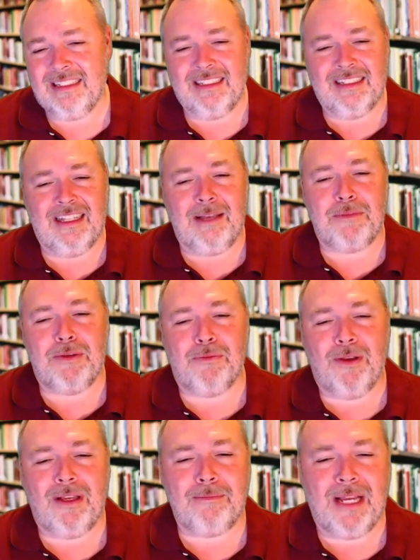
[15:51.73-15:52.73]
Let me
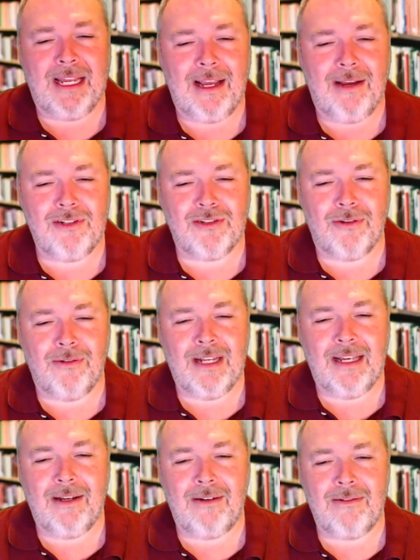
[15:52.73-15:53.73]
run my outro
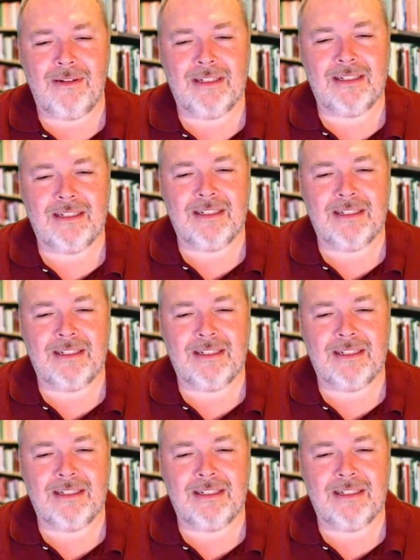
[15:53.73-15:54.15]
now to